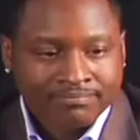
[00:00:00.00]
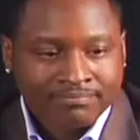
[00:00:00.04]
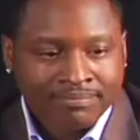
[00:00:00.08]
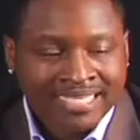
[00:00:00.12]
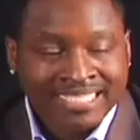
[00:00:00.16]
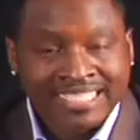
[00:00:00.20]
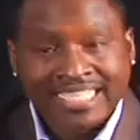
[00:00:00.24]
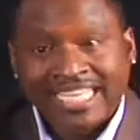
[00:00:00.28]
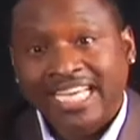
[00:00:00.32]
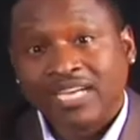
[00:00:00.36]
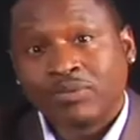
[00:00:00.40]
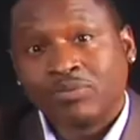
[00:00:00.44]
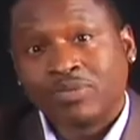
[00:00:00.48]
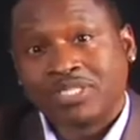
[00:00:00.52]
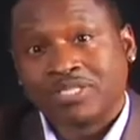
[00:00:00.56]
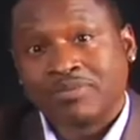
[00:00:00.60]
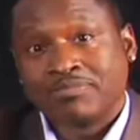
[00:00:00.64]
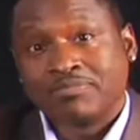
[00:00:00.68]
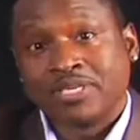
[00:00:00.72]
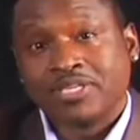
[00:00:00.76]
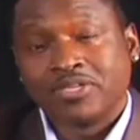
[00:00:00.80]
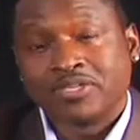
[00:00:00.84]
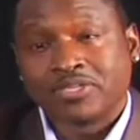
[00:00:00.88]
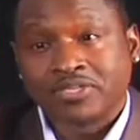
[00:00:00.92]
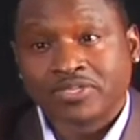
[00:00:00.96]
My dad was
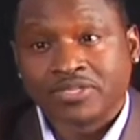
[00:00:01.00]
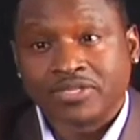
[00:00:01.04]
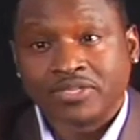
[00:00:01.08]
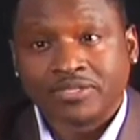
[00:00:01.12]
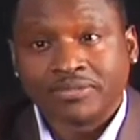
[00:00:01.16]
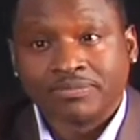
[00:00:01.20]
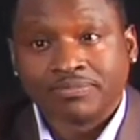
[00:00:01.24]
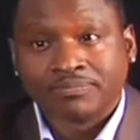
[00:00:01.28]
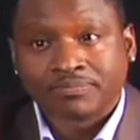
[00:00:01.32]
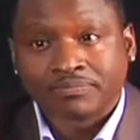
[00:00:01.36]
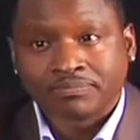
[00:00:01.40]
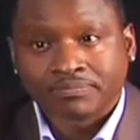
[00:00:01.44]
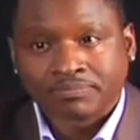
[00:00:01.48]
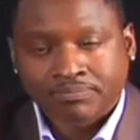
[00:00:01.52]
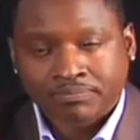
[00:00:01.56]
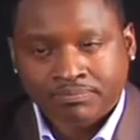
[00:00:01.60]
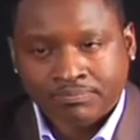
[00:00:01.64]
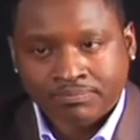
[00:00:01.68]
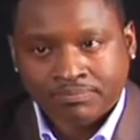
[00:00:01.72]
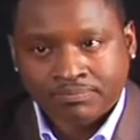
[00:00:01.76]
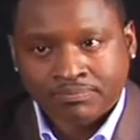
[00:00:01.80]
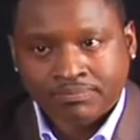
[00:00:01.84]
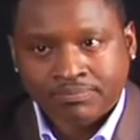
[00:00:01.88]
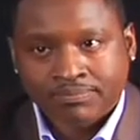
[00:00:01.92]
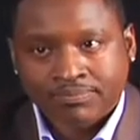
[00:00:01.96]
a minister,
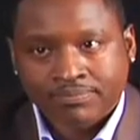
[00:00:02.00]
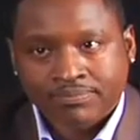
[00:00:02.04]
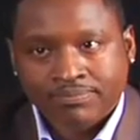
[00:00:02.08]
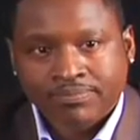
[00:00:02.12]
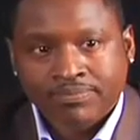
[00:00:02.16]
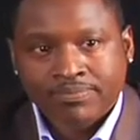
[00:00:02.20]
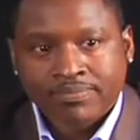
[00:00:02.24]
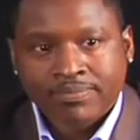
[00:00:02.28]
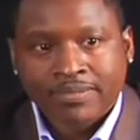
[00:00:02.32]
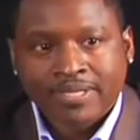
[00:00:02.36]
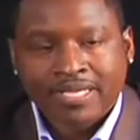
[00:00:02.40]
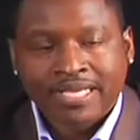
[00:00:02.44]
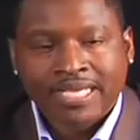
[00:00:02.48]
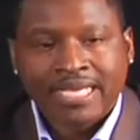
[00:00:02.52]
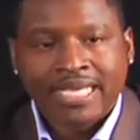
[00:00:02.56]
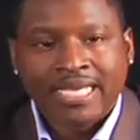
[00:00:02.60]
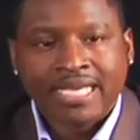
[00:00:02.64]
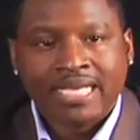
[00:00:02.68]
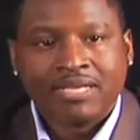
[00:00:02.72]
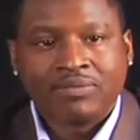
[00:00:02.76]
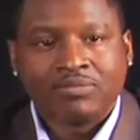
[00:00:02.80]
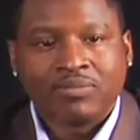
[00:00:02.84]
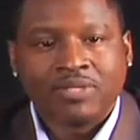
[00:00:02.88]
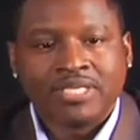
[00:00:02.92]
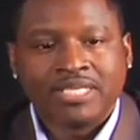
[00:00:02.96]

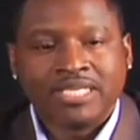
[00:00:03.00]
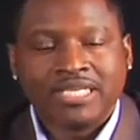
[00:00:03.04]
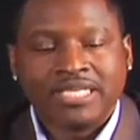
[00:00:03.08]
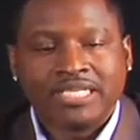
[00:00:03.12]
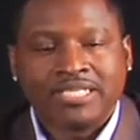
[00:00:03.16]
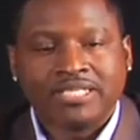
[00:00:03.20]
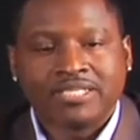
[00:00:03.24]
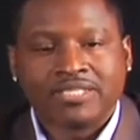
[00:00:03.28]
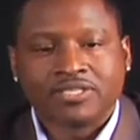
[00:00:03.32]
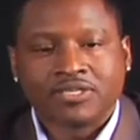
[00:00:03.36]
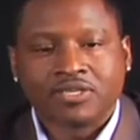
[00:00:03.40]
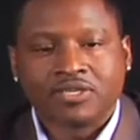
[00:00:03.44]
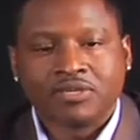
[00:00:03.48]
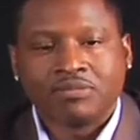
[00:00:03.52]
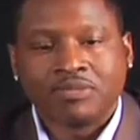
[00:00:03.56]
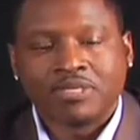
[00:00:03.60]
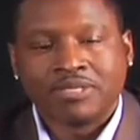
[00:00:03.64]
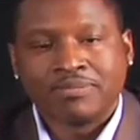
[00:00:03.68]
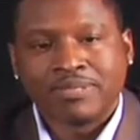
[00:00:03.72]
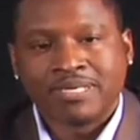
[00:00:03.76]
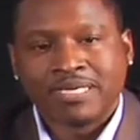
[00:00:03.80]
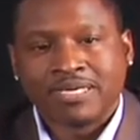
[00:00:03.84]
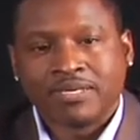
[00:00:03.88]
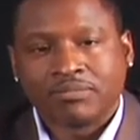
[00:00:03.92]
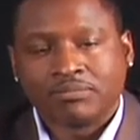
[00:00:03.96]
and when he told
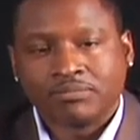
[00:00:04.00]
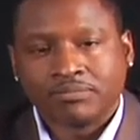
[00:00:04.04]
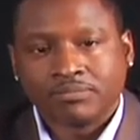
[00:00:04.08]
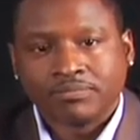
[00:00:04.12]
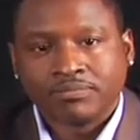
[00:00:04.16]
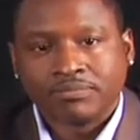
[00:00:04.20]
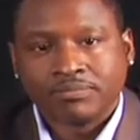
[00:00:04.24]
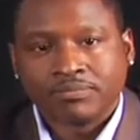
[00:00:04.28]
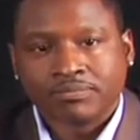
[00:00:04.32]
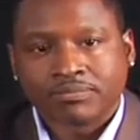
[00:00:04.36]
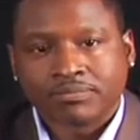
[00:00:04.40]
me about